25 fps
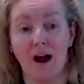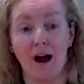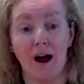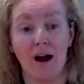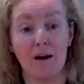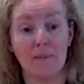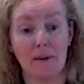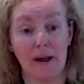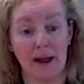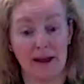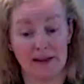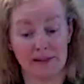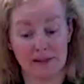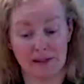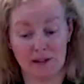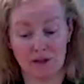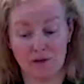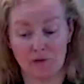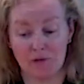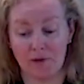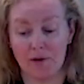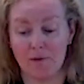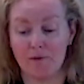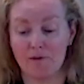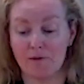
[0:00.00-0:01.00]
Our passage
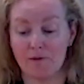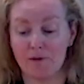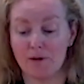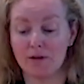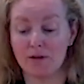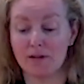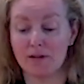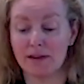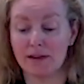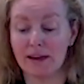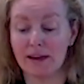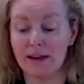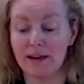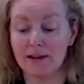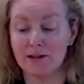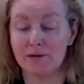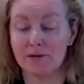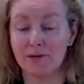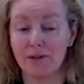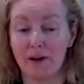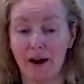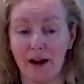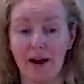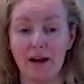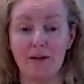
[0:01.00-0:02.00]
from 1 Kings
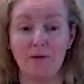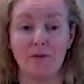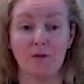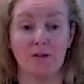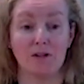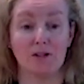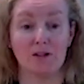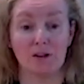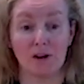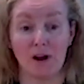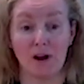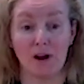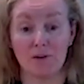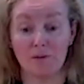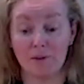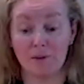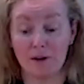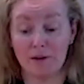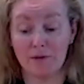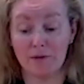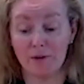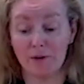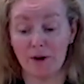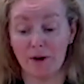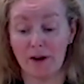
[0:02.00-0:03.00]
5, which John
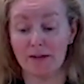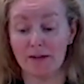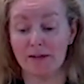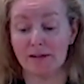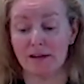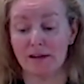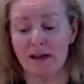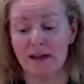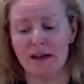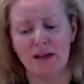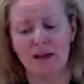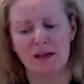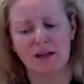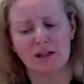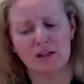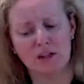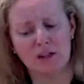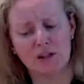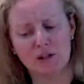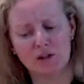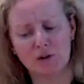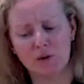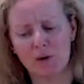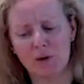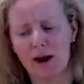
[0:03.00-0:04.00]
read for us,
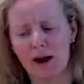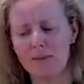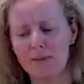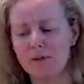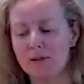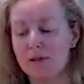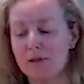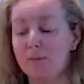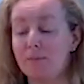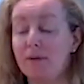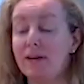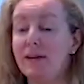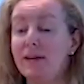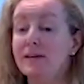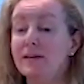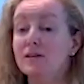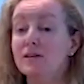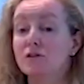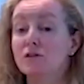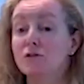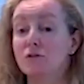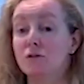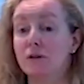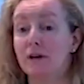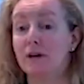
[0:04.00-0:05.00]
describes the
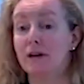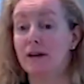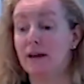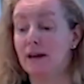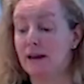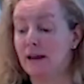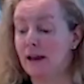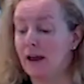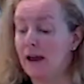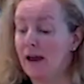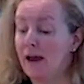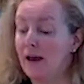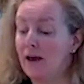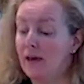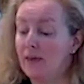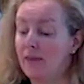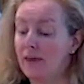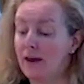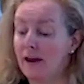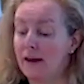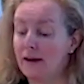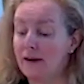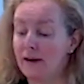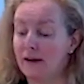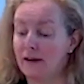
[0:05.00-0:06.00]
peace treaty
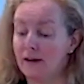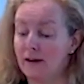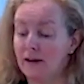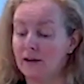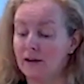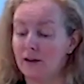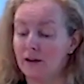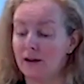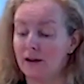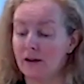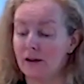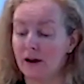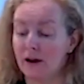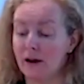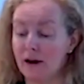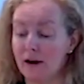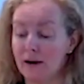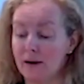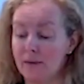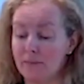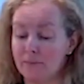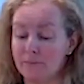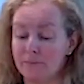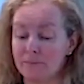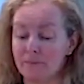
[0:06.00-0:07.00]
that
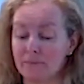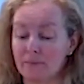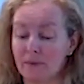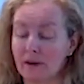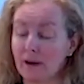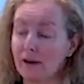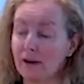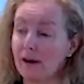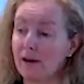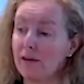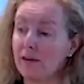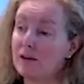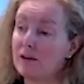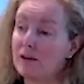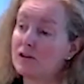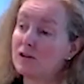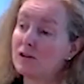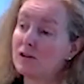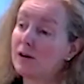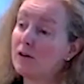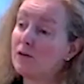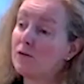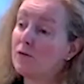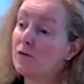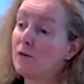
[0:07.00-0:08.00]
uh, and the
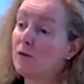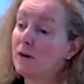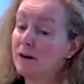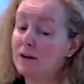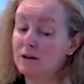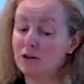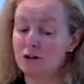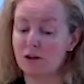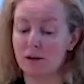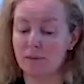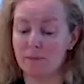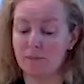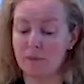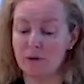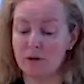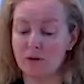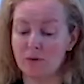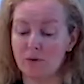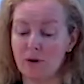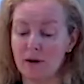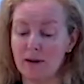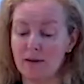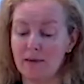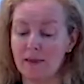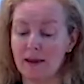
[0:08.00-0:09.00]
shared friendship
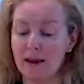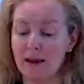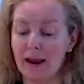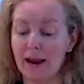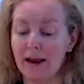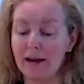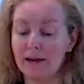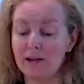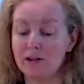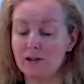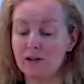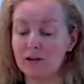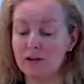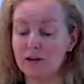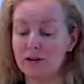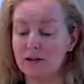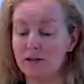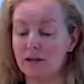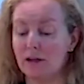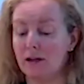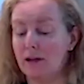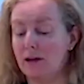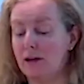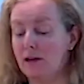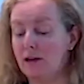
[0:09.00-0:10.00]
between the ancient
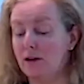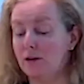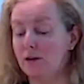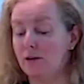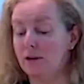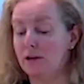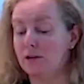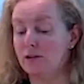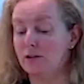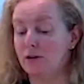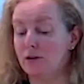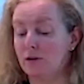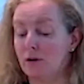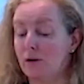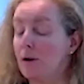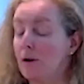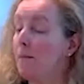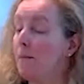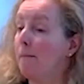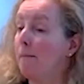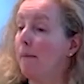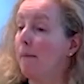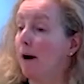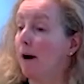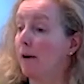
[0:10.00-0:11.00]
Near
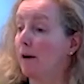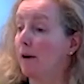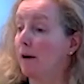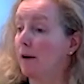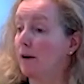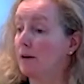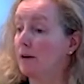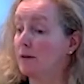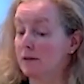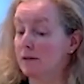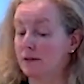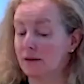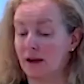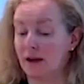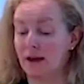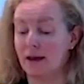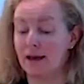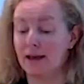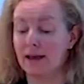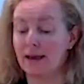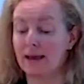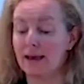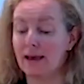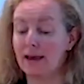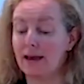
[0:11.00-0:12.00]
Eastern monarchs,
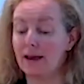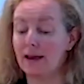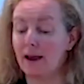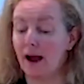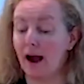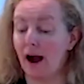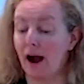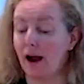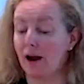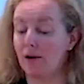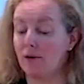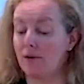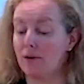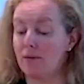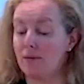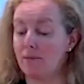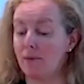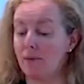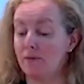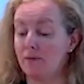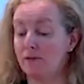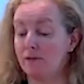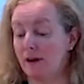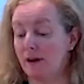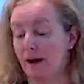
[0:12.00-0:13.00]
King Hiram
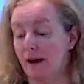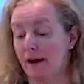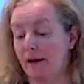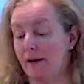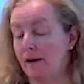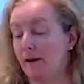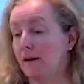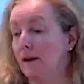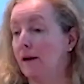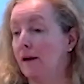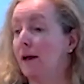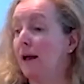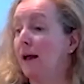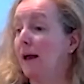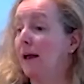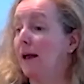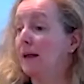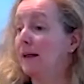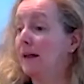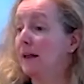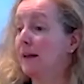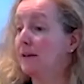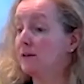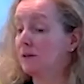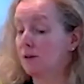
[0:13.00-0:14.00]
of Tyre and
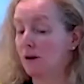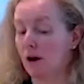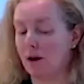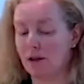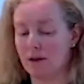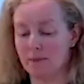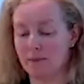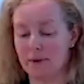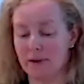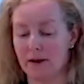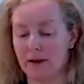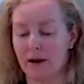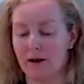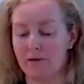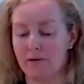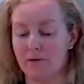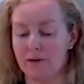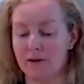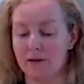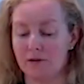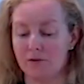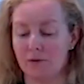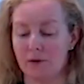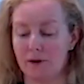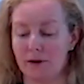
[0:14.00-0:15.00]
King Solomon of
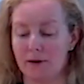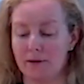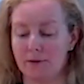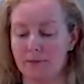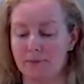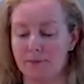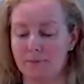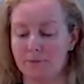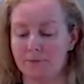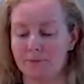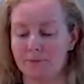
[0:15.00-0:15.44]
Israel.